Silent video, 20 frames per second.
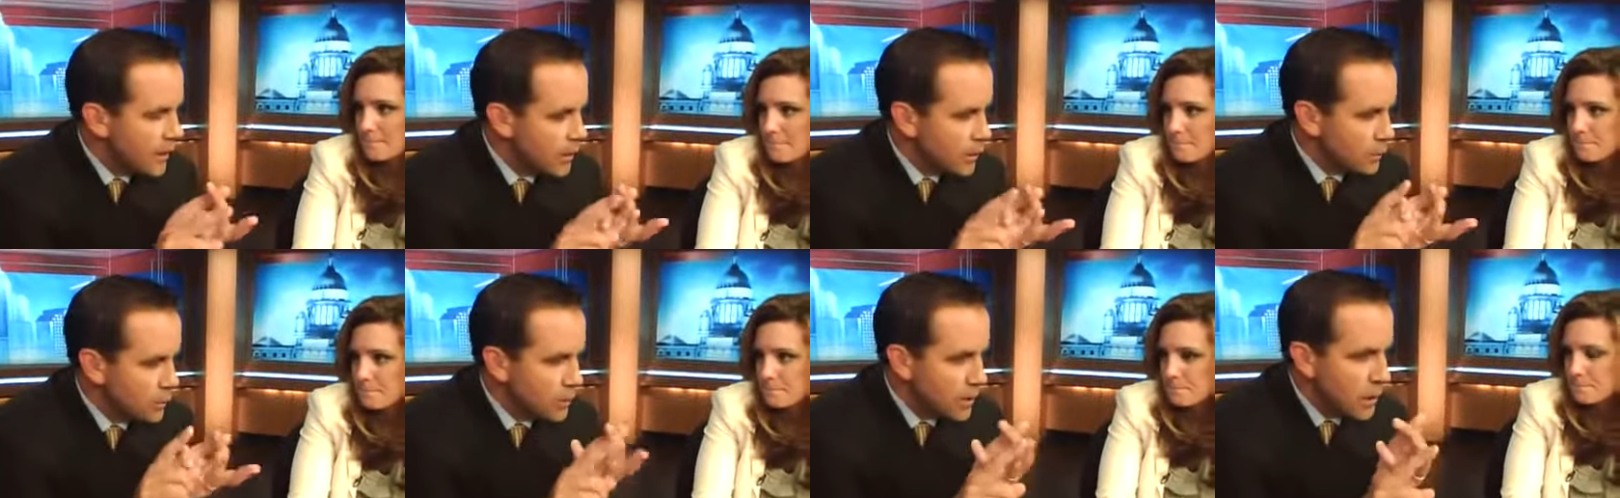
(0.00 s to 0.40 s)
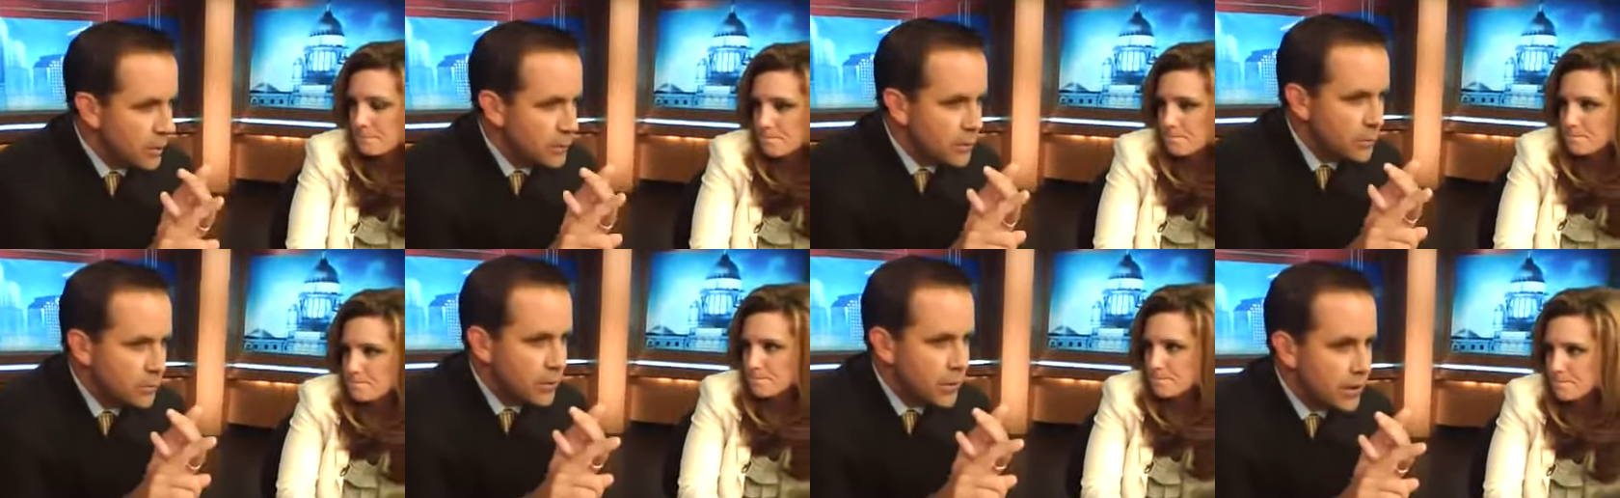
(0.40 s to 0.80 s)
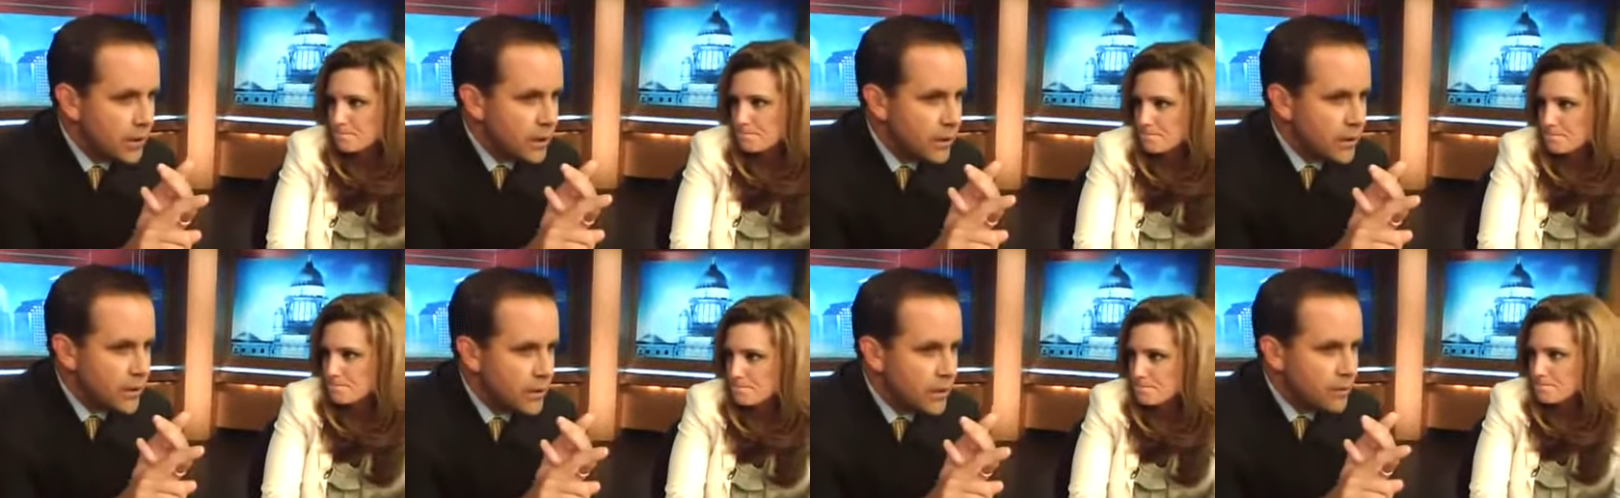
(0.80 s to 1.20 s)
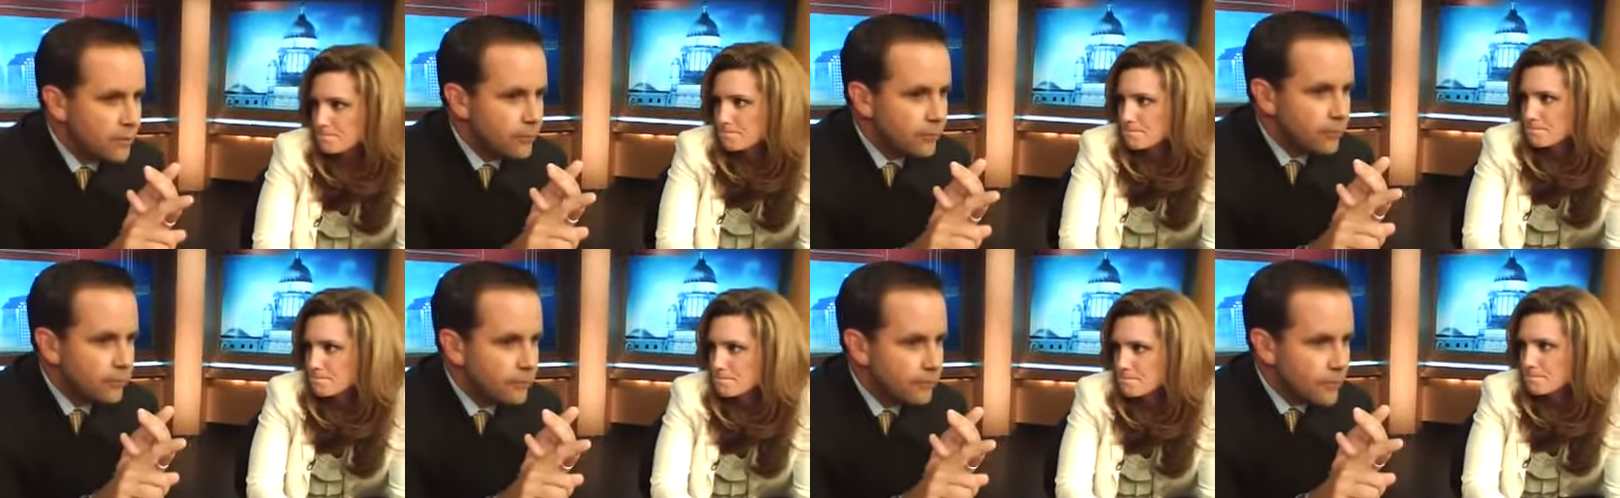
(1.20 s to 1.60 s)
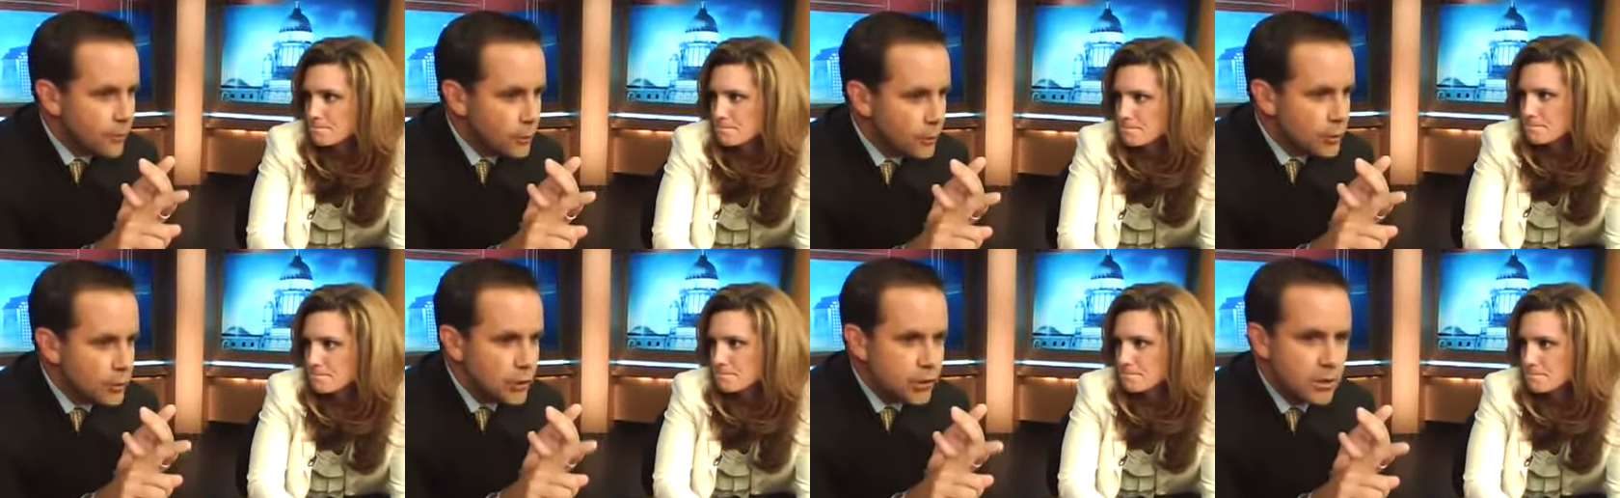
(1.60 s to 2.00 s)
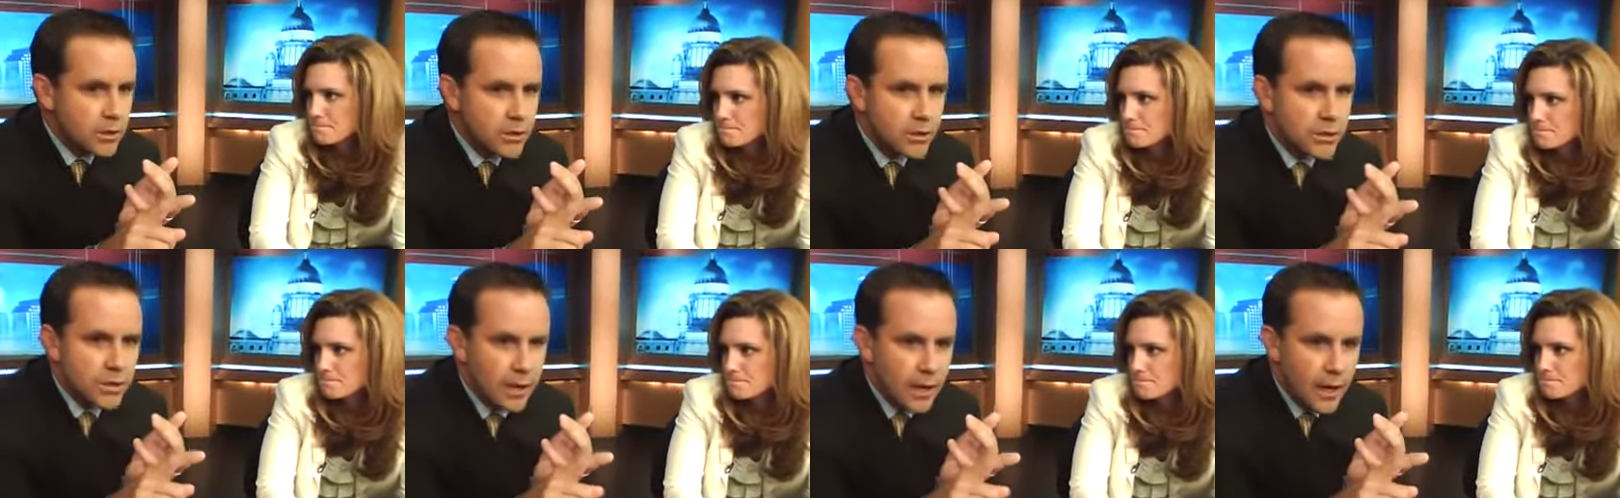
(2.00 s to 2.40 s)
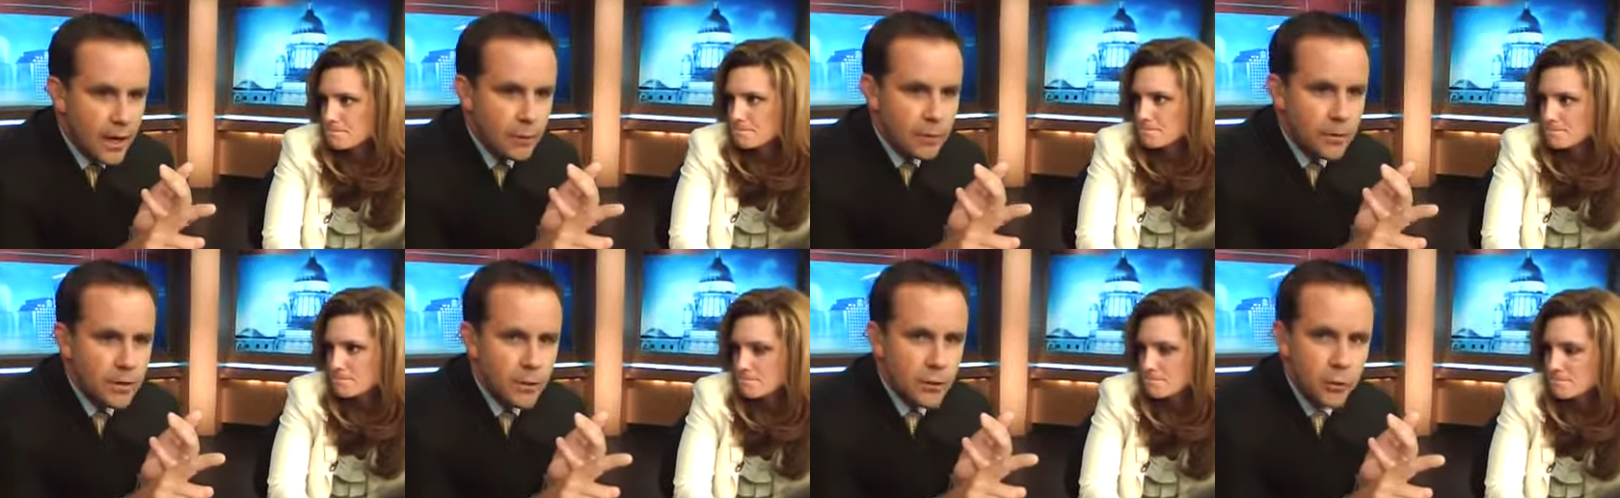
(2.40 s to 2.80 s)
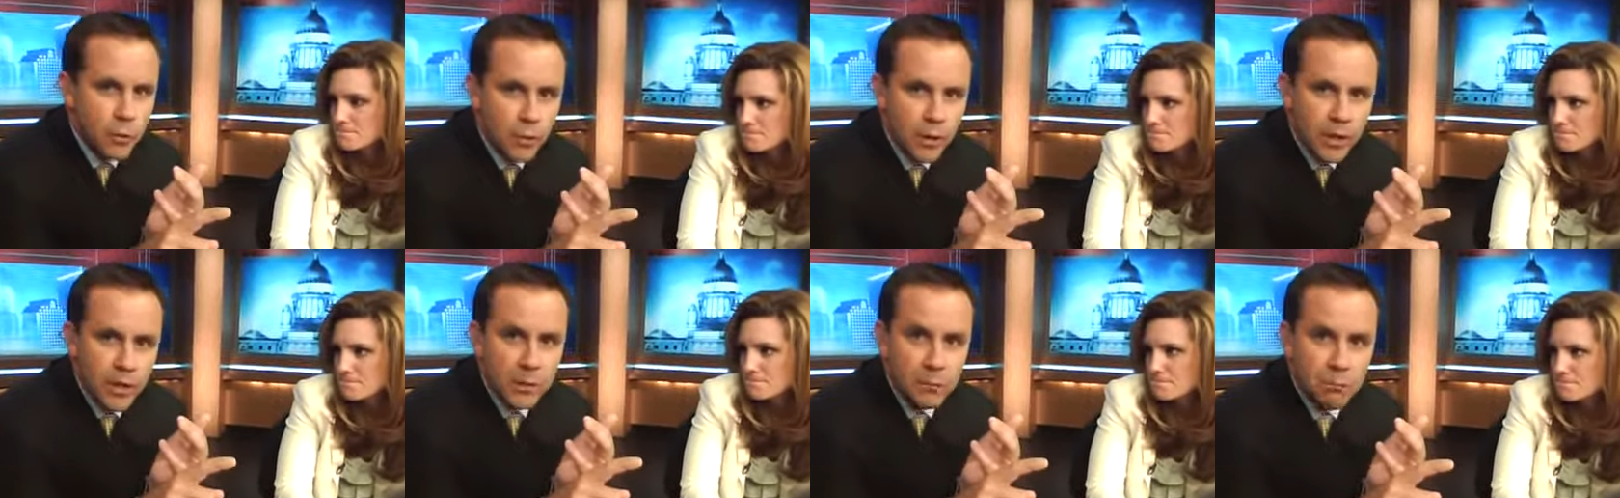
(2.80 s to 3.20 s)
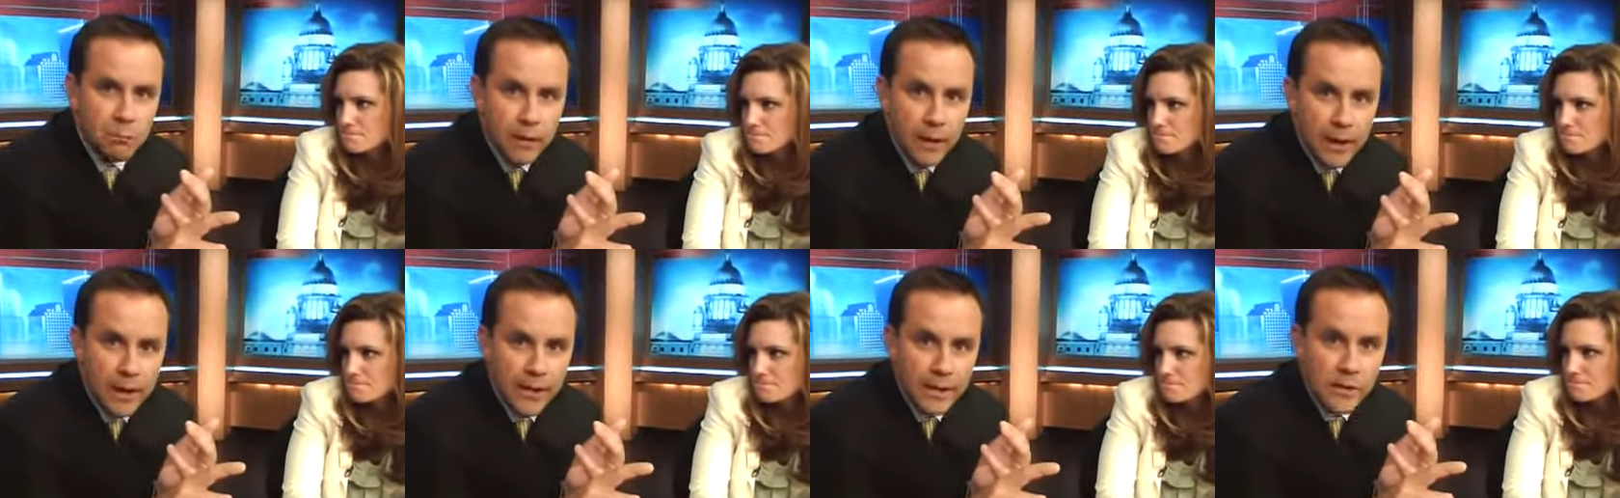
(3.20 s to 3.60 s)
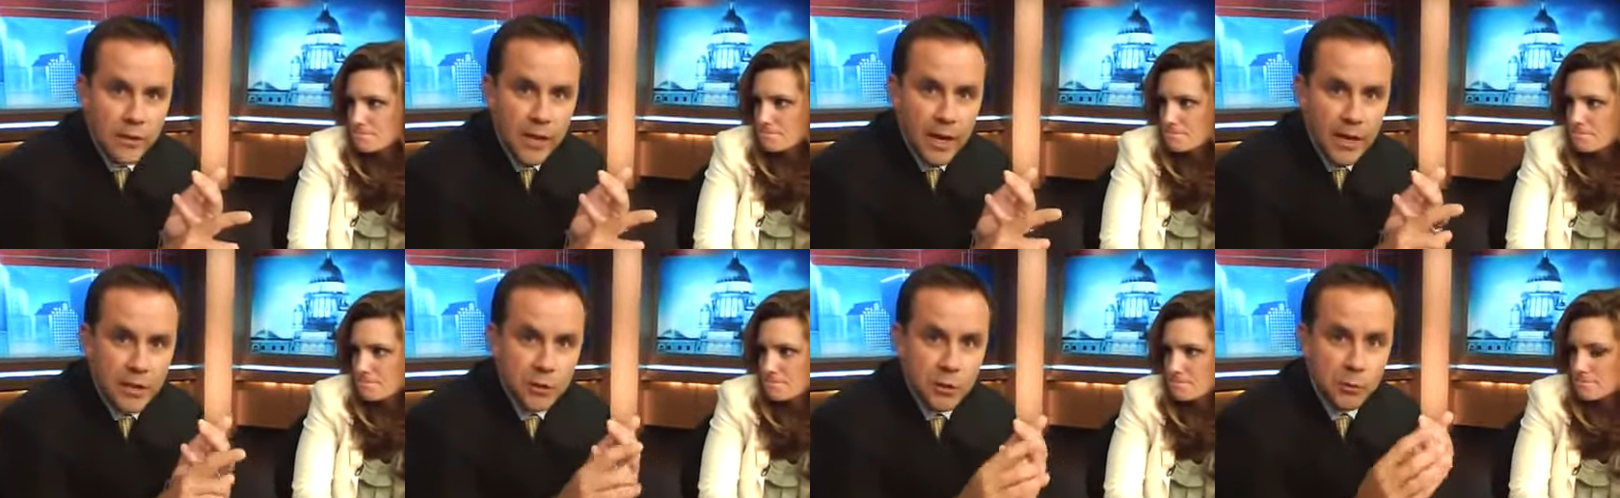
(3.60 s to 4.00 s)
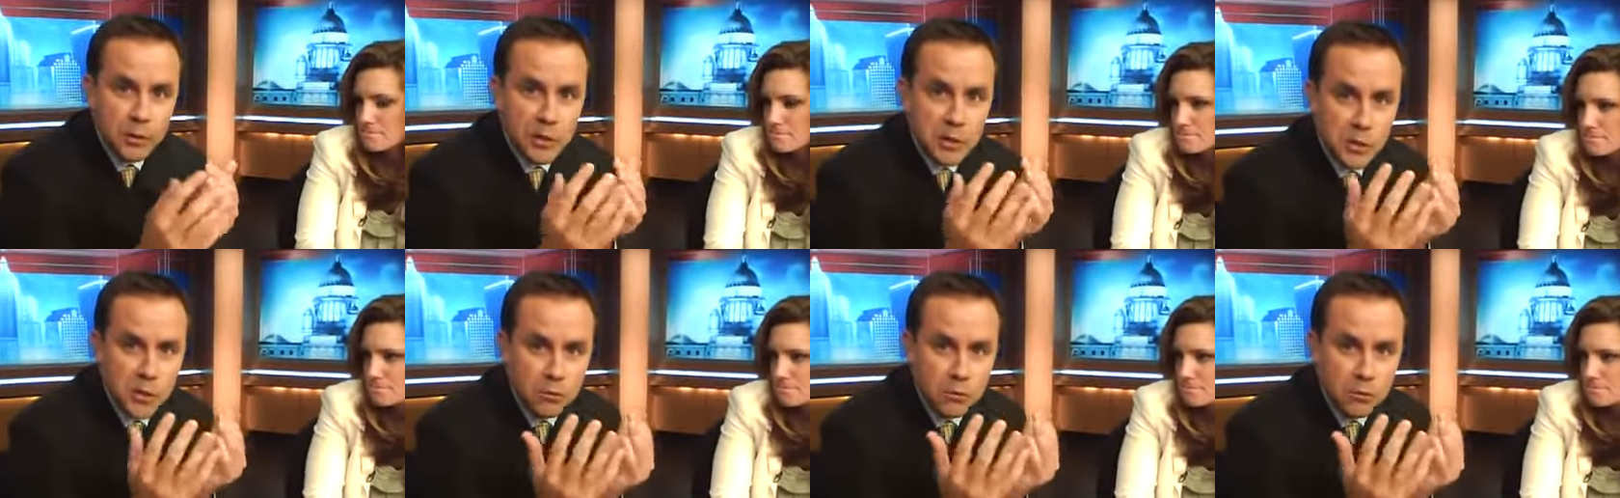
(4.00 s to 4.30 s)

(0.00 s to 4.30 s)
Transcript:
Speaker 1: It'll probably be the first time this week Ben has actually been